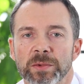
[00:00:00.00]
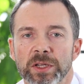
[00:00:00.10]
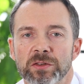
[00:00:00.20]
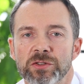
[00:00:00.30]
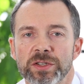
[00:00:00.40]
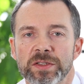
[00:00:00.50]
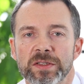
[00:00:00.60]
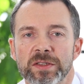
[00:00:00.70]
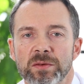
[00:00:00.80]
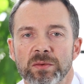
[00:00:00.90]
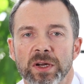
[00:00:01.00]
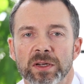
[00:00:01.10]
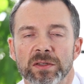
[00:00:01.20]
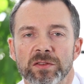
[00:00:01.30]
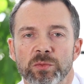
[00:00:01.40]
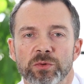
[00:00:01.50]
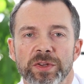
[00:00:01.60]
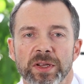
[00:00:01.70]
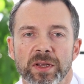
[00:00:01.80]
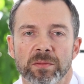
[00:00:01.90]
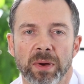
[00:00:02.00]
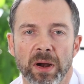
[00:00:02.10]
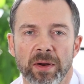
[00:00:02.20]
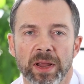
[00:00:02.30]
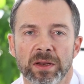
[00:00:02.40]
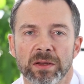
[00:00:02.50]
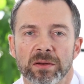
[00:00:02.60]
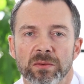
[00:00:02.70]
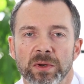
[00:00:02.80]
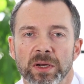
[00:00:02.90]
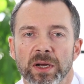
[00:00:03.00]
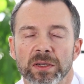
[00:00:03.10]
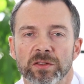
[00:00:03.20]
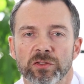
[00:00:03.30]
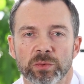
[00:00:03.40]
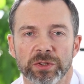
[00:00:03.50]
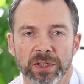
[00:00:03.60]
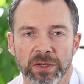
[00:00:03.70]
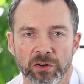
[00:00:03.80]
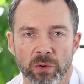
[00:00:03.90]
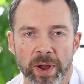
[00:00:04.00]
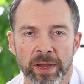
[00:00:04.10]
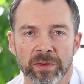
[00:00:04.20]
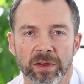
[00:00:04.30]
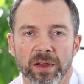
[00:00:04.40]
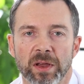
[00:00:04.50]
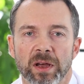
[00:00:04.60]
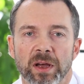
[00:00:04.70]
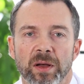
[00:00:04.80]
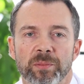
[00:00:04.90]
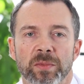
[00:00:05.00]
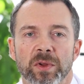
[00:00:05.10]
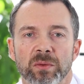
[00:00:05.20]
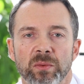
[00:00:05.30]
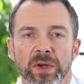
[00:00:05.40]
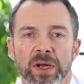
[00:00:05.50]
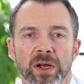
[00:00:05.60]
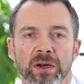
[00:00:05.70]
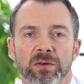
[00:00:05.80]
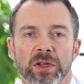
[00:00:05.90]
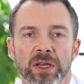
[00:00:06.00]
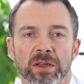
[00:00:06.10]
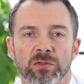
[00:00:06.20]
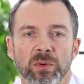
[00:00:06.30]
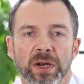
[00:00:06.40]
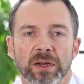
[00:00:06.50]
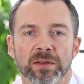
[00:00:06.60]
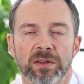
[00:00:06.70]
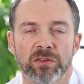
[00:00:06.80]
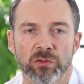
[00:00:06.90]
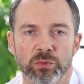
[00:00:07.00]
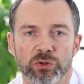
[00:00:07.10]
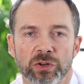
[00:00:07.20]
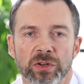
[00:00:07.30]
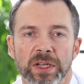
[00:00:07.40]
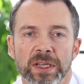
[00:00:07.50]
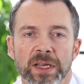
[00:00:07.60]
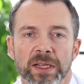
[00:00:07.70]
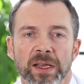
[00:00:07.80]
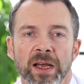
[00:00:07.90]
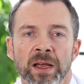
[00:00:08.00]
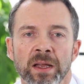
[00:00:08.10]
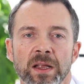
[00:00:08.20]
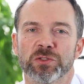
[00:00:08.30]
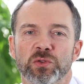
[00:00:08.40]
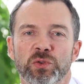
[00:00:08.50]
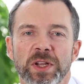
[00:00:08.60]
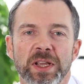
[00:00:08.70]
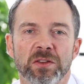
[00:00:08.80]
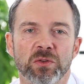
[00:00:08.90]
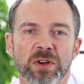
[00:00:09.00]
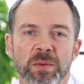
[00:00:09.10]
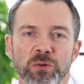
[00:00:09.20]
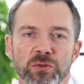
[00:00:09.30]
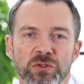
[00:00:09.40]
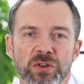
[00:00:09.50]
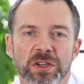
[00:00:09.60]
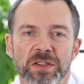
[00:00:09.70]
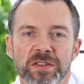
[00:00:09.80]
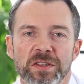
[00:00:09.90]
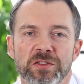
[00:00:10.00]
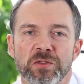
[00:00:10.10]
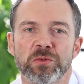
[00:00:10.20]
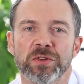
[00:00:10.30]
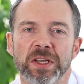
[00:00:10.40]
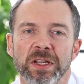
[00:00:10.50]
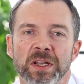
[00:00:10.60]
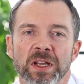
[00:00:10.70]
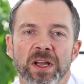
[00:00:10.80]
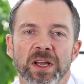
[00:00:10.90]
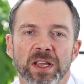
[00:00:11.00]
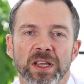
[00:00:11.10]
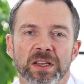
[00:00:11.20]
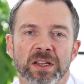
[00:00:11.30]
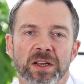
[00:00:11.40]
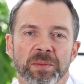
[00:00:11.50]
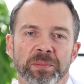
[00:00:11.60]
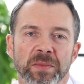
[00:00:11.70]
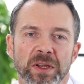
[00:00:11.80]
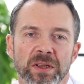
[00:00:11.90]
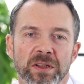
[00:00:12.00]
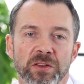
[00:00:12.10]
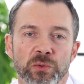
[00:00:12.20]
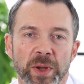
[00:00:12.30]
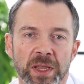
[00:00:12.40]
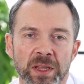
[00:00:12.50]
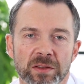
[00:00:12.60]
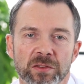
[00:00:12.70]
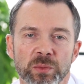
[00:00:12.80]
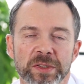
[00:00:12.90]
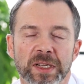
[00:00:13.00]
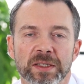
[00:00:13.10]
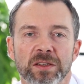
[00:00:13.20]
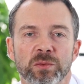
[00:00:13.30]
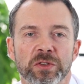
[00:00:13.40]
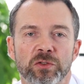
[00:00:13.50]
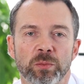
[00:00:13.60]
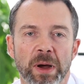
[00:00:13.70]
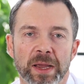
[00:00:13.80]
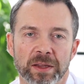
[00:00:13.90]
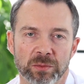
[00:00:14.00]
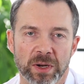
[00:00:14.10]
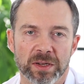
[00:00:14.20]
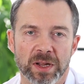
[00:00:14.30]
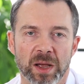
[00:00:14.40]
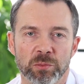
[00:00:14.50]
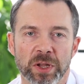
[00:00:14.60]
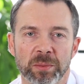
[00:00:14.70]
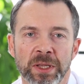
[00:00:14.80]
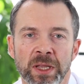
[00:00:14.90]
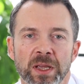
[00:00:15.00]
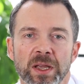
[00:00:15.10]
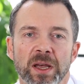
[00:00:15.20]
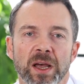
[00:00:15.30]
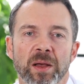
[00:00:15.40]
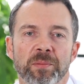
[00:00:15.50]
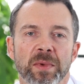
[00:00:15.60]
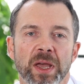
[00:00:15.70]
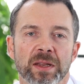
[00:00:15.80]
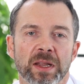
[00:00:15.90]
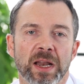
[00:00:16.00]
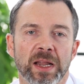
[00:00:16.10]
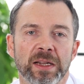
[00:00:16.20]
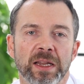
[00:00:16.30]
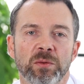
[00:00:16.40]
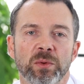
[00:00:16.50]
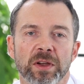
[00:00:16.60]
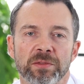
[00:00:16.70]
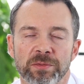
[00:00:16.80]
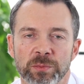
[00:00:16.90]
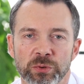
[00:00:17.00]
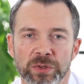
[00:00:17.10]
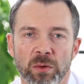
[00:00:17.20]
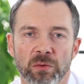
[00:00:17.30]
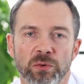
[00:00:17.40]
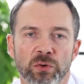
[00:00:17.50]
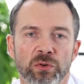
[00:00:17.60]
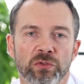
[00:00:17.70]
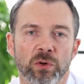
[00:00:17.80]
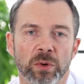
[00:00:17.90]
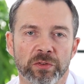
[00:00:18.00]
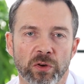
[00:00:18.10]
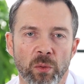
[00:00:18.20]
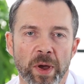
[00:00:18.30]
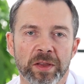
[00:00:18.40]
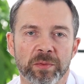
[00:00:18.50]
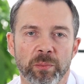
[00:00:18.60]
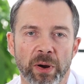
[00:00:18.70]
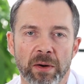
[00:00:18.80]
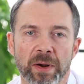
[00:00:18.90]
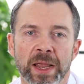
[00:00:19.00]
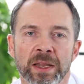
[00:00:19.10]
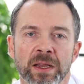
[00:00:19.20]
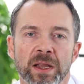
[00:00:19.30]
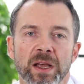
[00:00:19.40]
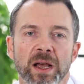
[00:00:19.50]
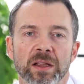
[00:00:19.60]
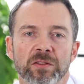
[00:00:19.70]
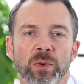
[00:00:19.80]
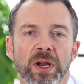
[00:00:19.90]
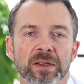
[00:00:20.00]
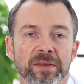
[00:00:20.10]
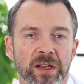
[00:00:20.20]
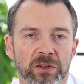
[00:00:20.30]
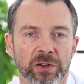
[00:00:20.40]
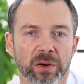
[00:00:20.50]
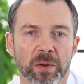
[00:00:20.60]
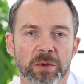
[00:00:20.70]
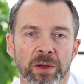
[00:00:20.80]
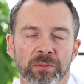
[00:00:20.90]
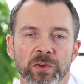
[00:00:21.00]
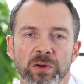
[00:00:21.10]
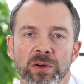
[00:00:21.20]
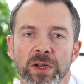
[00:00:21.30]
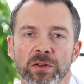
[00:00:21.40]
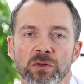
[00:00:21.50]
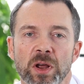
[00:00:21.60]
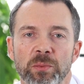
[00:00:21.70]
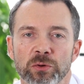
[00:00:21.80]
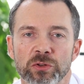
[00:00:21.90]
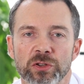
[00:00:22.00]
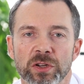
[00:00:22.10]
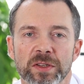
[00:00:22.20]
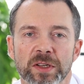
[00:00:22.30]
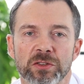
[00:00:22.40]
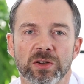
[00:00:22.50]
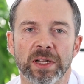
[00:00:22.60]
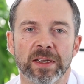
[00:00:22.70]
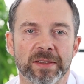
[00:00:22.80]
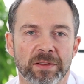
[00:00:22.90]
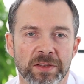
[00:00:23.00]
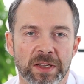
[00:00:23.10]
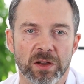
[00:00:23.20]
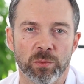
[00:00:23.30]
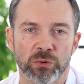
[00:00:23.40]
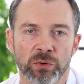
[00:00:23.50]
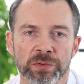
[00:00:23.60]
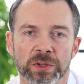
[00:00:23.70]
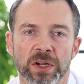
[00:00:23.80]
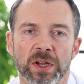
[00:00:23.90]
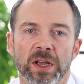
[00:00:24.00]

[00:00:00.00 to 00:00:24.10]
In the GCC, we are distributing in Bahrain, we are distributing in Kuwait, we are looking as well at distribution in Qatar. So today Indoguna Production is distributing in the UAE, so we started with Dubai as well and Abu Dhabi, and then lately we have put our focus towards Kuwait, Bahrain, as well as Saudi Arabia. So Indoguna Production is actually SFDA approved.